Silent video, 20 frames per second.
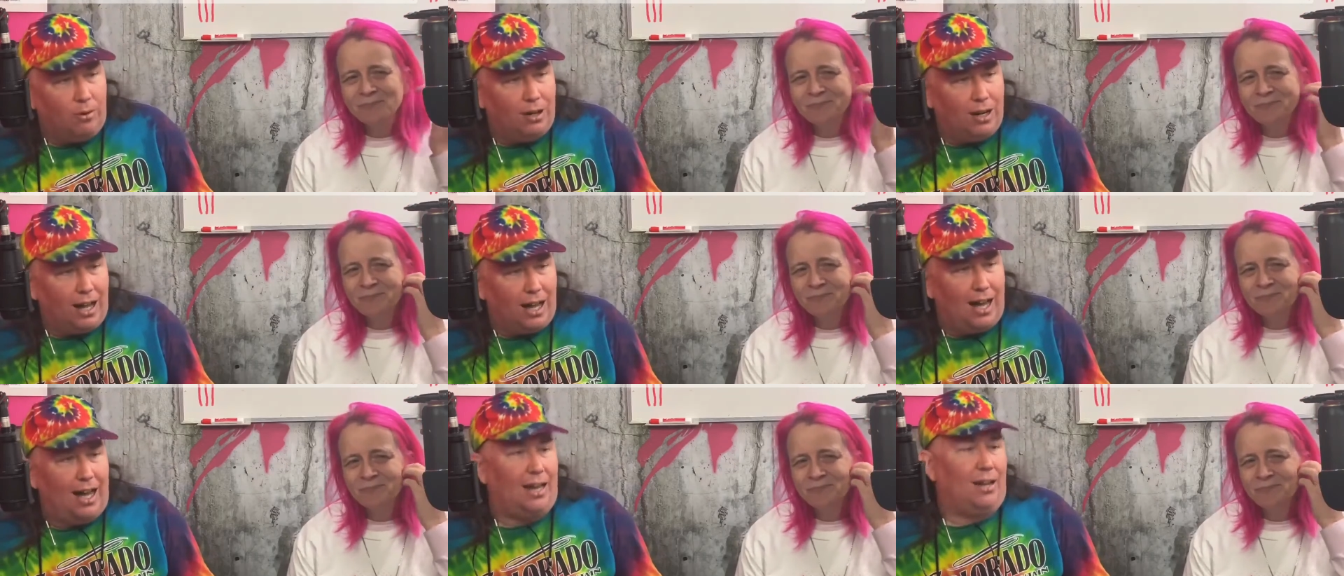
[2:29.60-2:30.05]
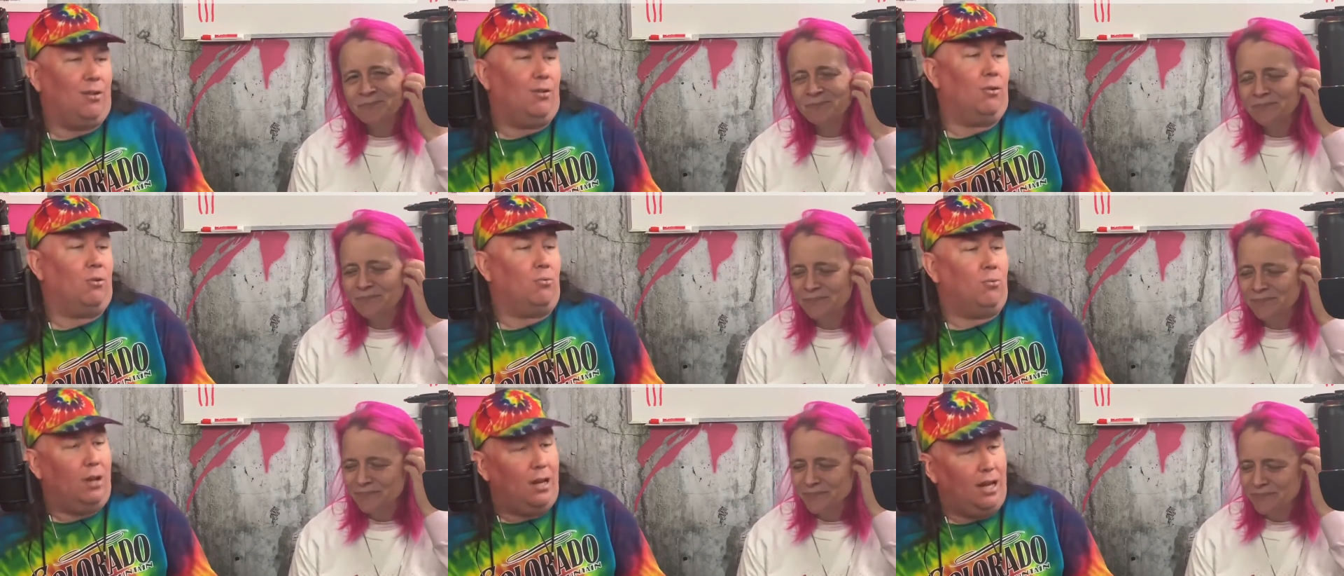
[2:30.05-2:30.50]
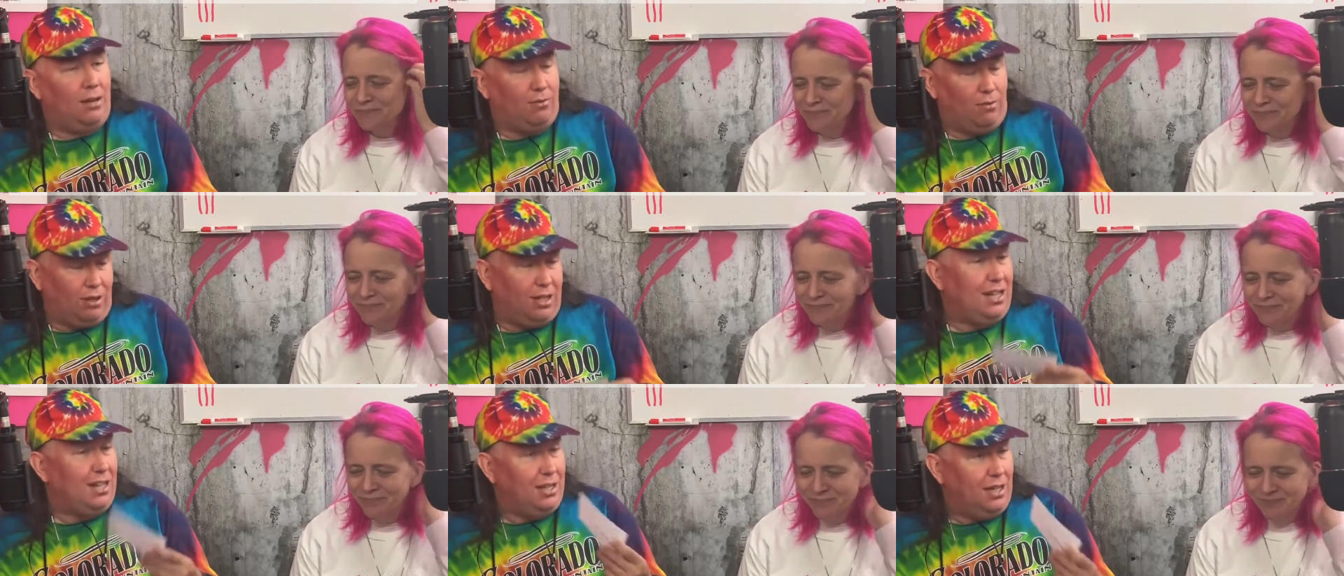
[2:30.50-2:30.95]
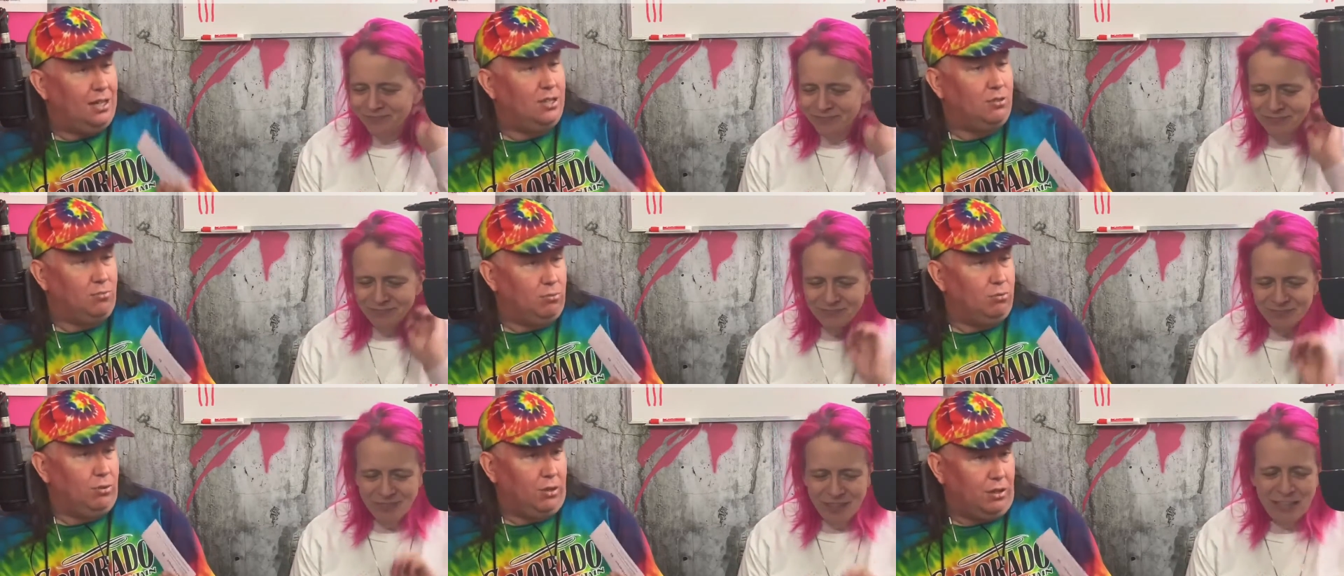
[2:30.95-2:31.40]
Speaker 1: or not or whatever, it needs a
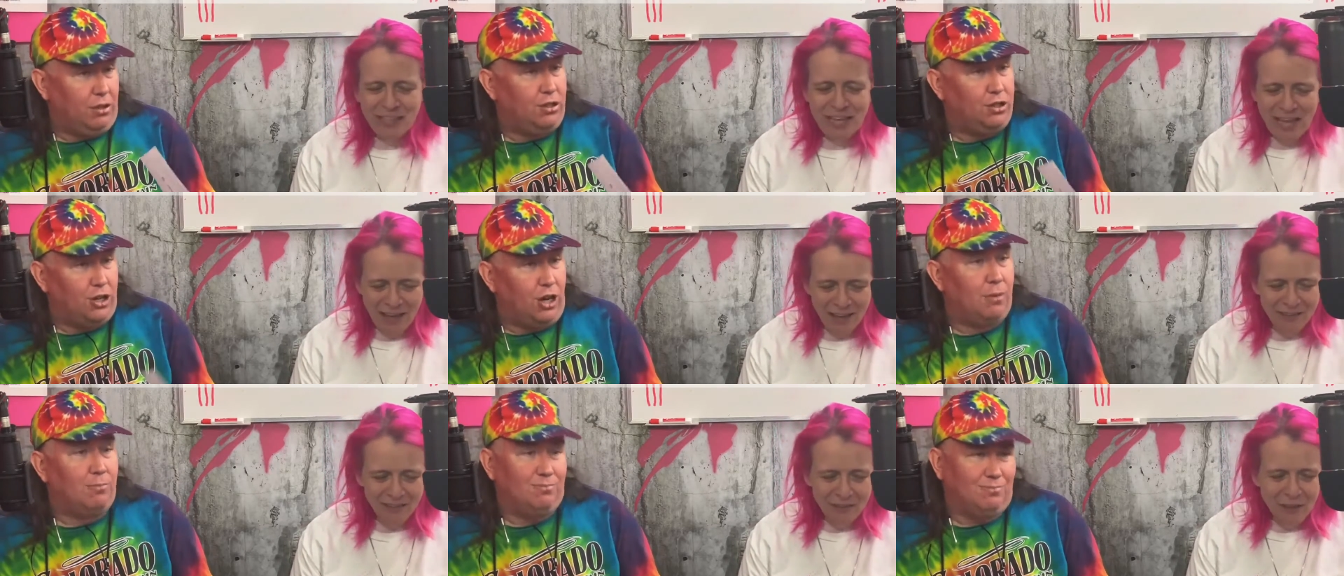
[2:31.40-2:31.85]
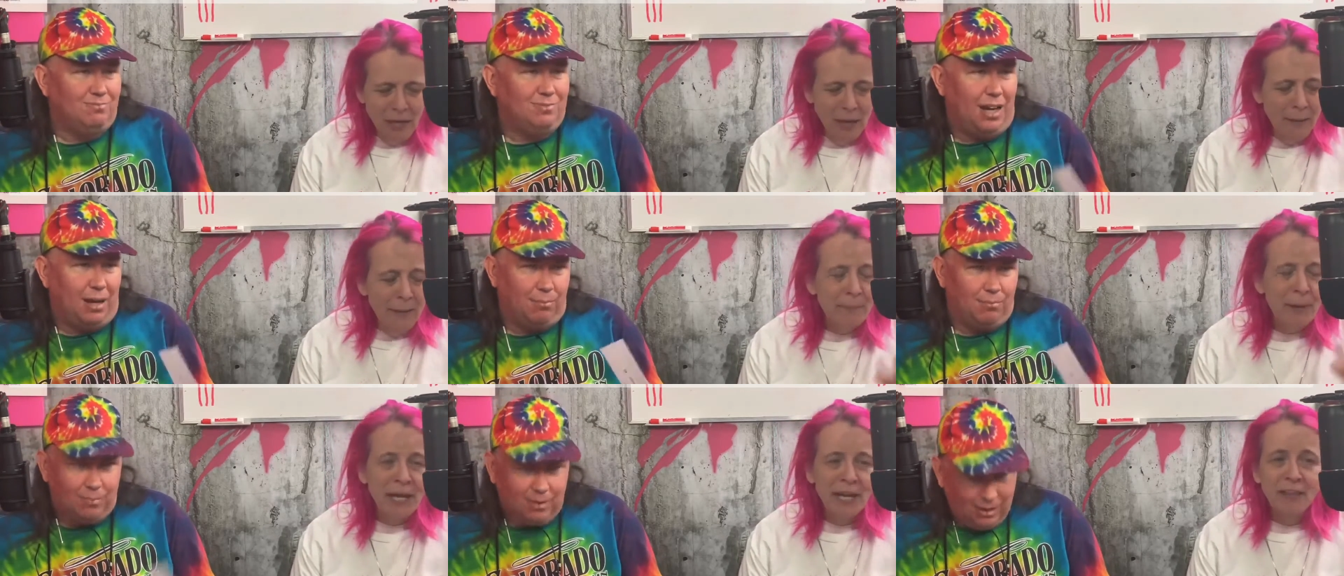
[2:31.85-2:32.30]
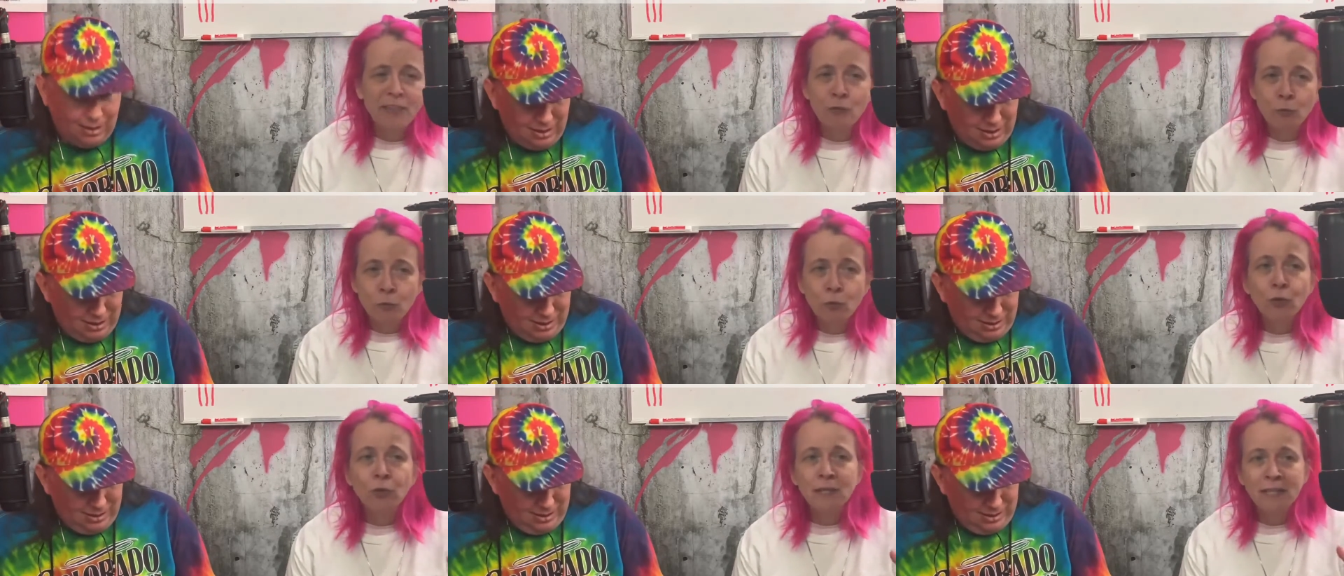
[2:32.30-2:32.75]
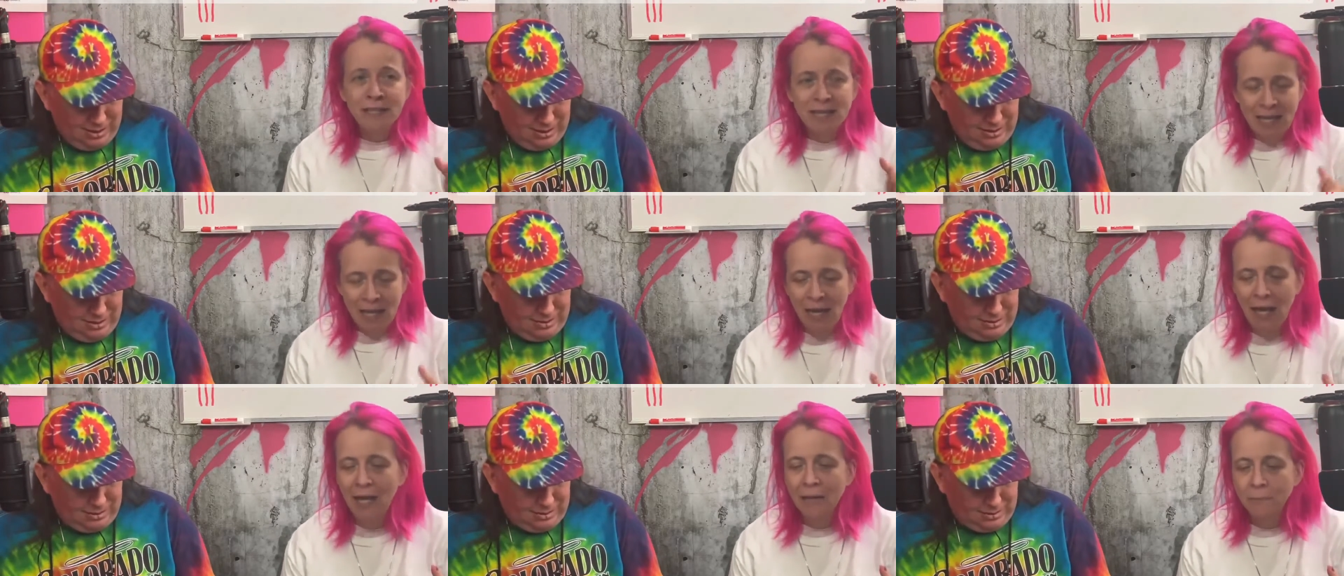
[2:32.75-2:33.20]
ruling
Speaker 2: of the yeah. chair. Yeah. But, and the ruling
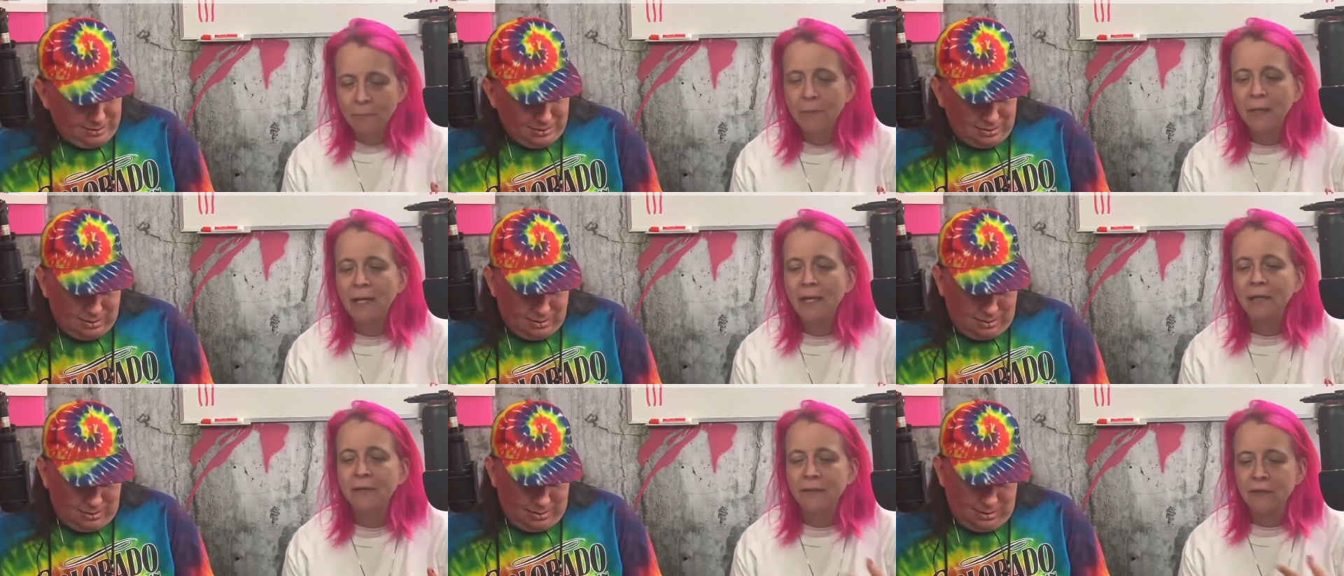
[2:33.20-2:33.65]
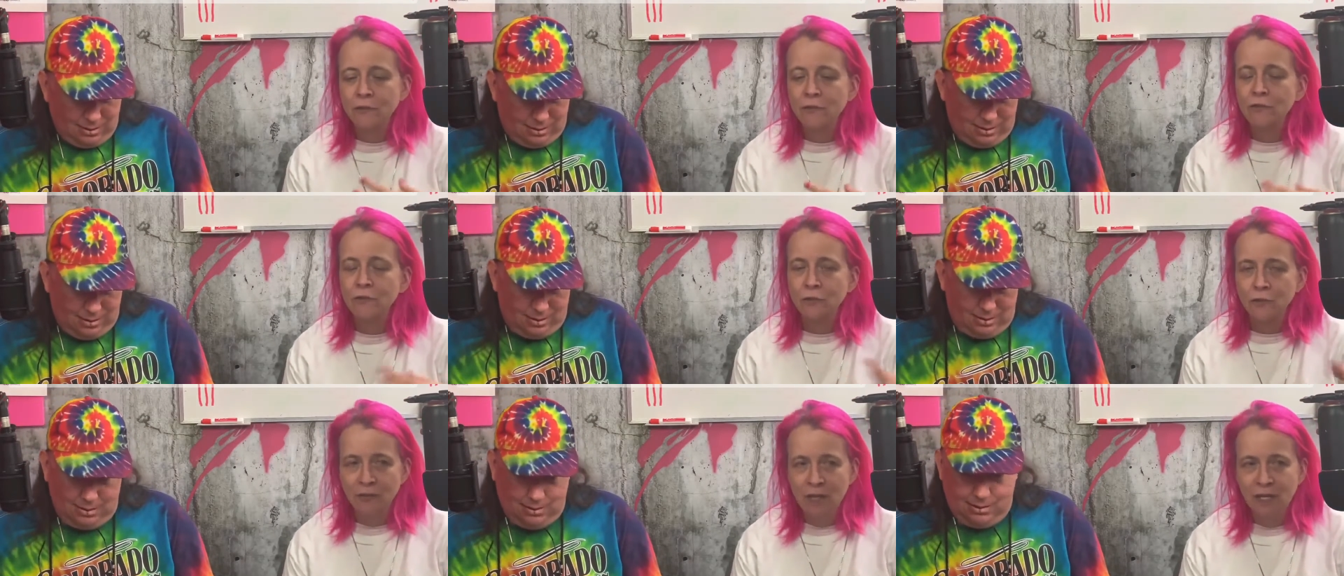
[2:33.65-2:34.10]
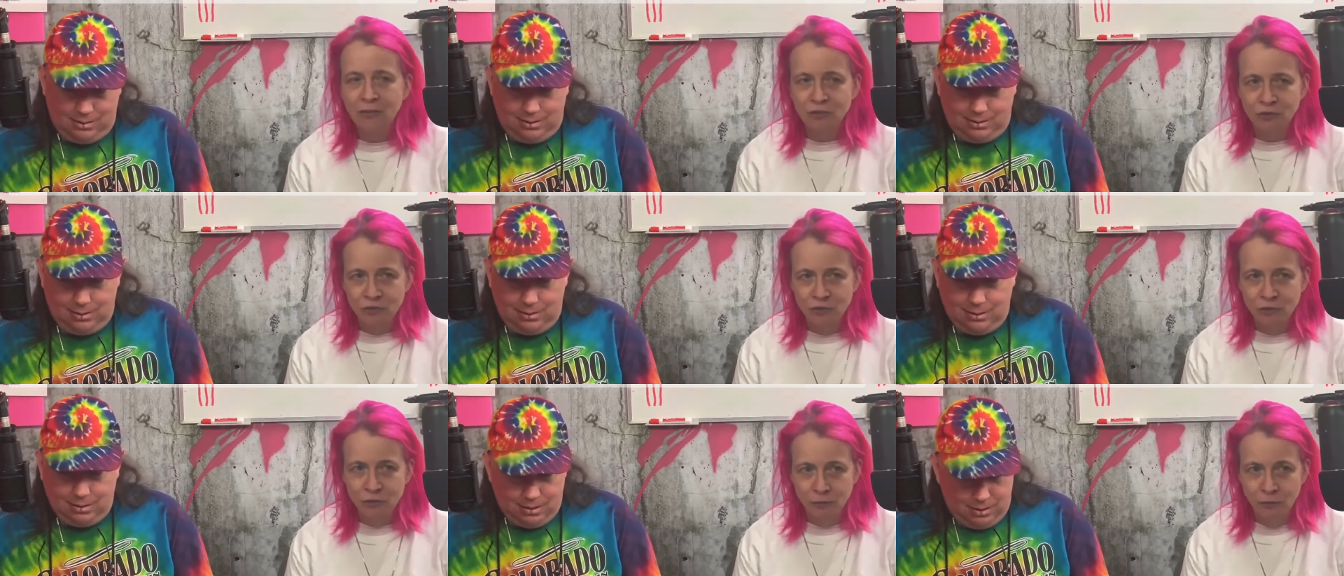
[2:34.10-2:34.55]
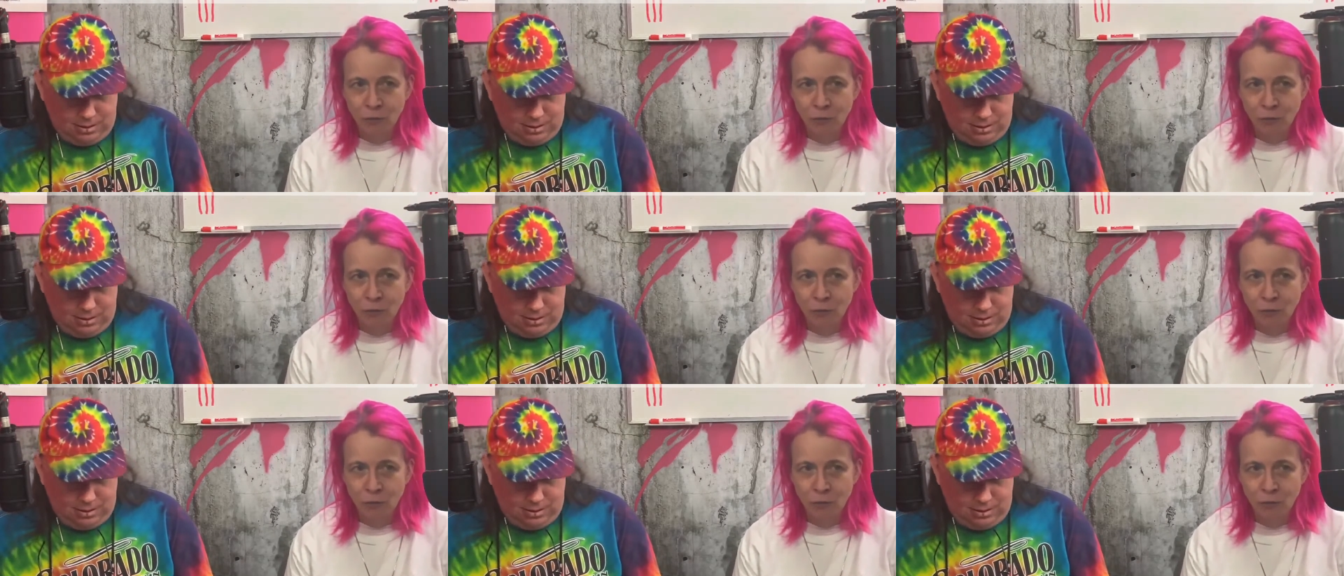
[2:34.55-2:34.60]
can be that certain actions are